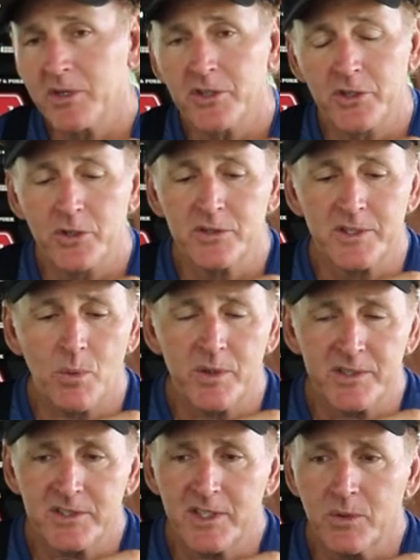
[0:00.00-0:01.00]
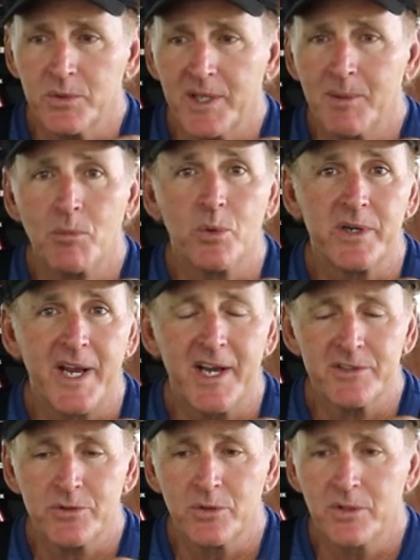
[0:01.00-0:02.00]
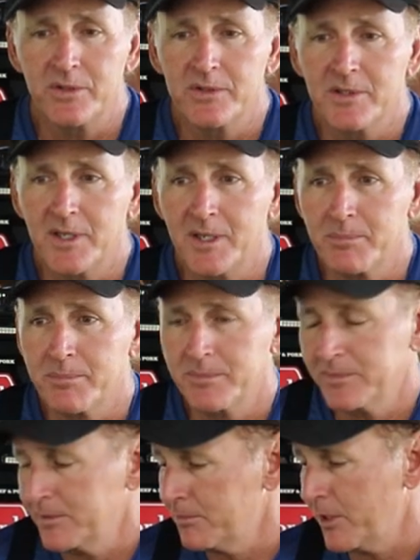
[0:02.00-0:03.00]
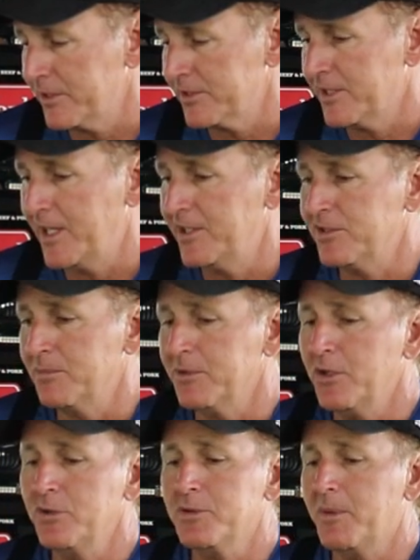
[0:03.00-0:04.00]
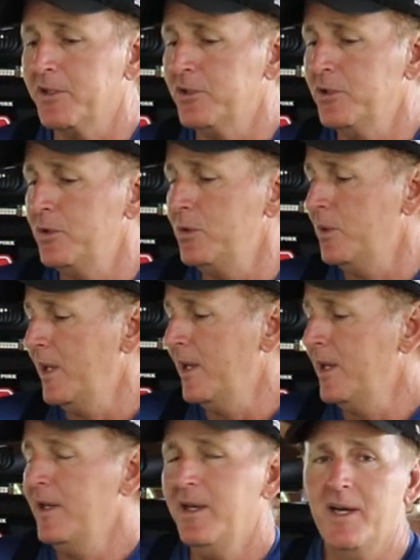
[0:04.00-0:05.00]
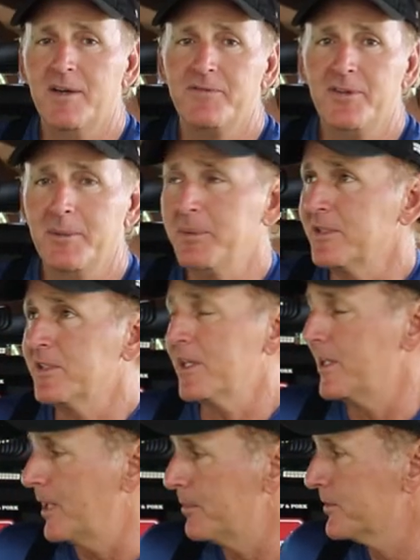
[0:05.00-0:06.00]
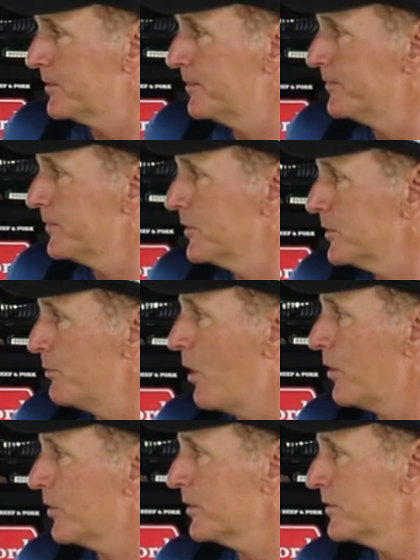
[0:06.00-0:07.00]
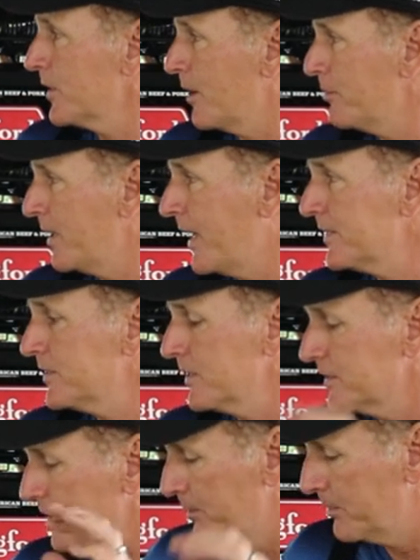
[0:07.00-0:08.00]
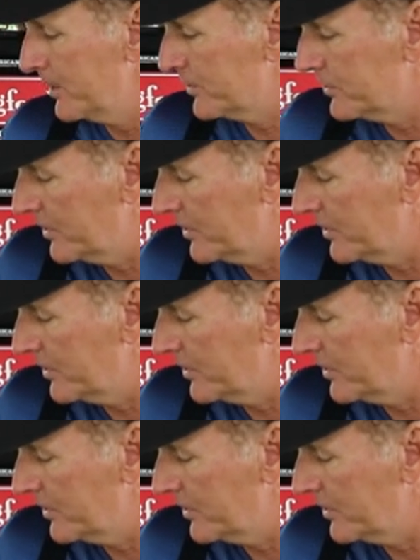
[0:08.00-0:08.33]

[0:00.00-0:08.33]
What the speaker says: wanting to do is I want to stick with that more natural presentation. But those are my two flipping setups, smaller soft plastics and the big